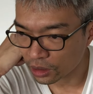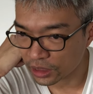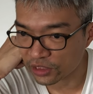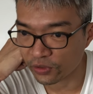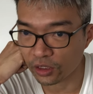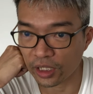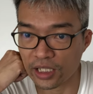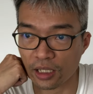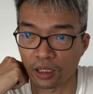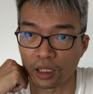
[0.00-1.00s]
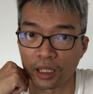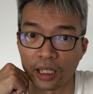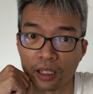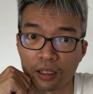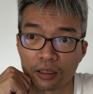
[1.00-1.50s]
this video has
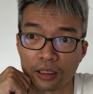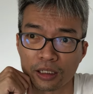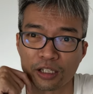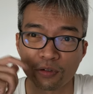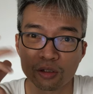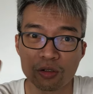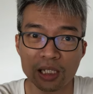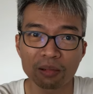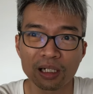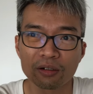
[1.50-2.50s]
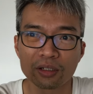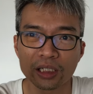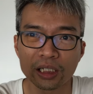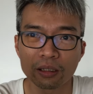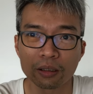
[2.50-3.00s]
given you some
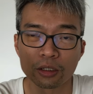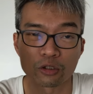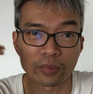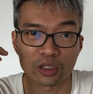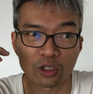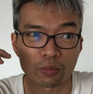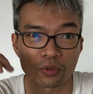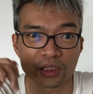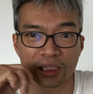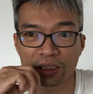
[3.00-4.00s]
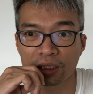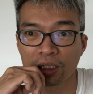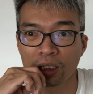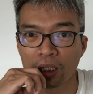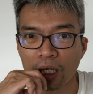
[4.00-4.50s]
clarity into my thought process,
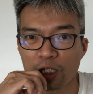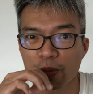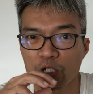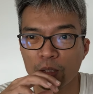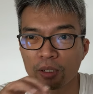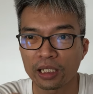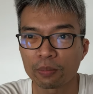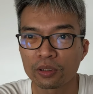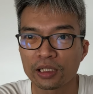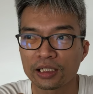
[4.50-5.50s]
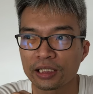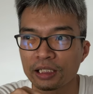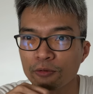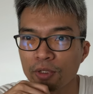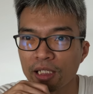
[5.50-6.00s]
especially about Keppel
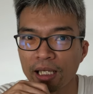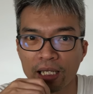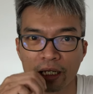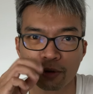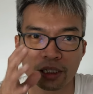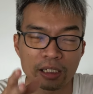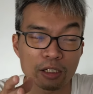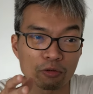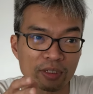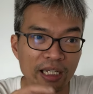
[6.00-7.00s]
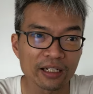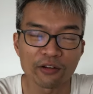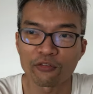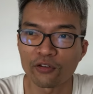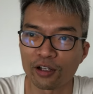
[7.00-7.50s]
DC REIT, and I really need to thank
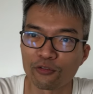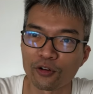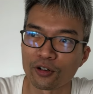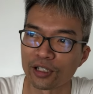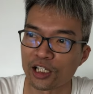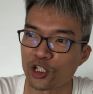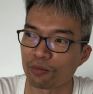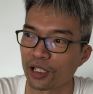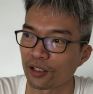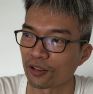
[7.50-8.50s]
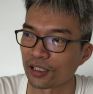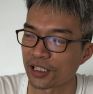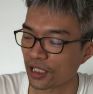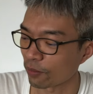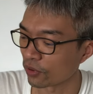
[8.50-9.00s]
that friend for nudging me on
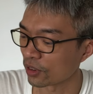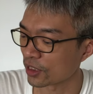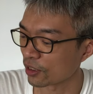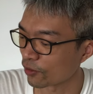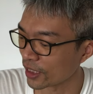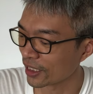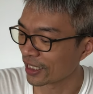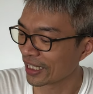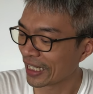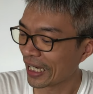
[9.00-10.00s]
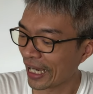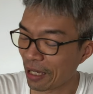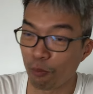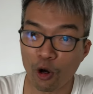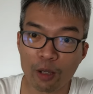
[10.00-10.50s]
this Keppel DC REIT.
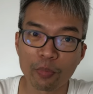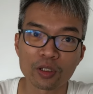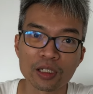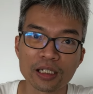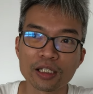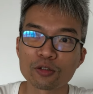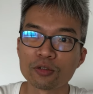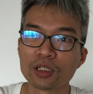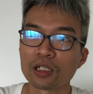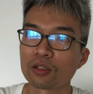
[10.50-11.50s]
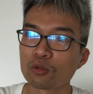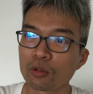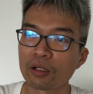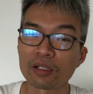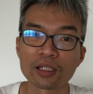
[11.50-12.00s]
And more importantly, to the
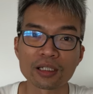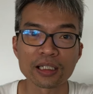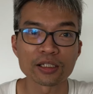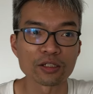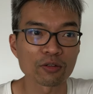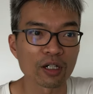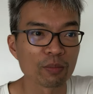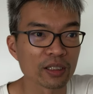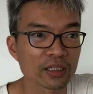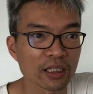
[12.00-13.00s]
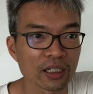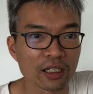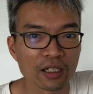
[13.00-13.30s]
230 subscribers